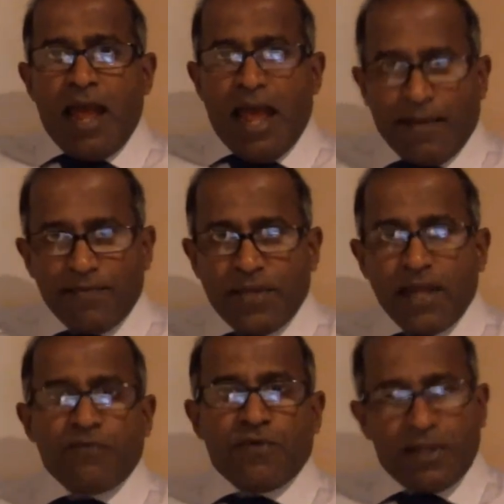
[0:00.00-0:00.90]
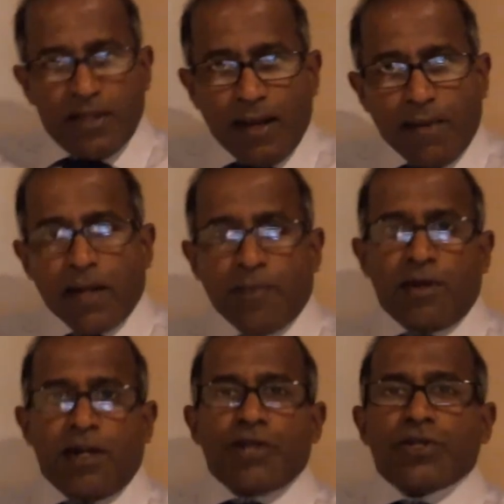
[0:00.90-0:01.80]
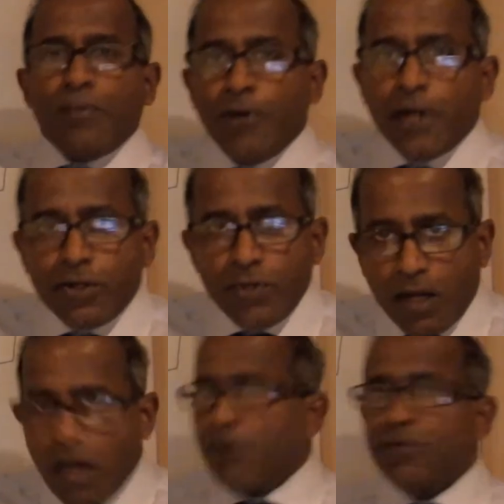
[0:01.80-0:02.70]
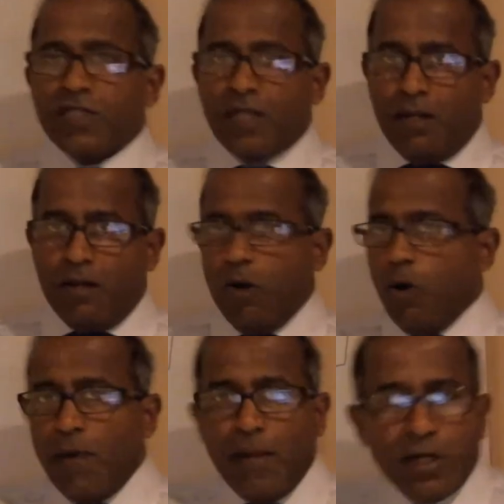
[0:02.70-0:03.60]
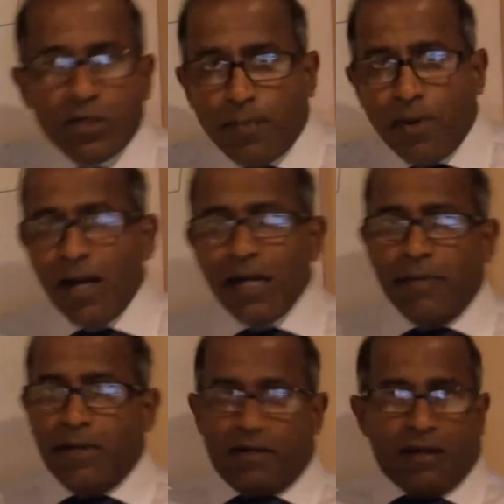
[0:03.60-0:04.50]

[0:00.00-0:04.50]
and then with their recommendation put it to the council or maybe to the parliament,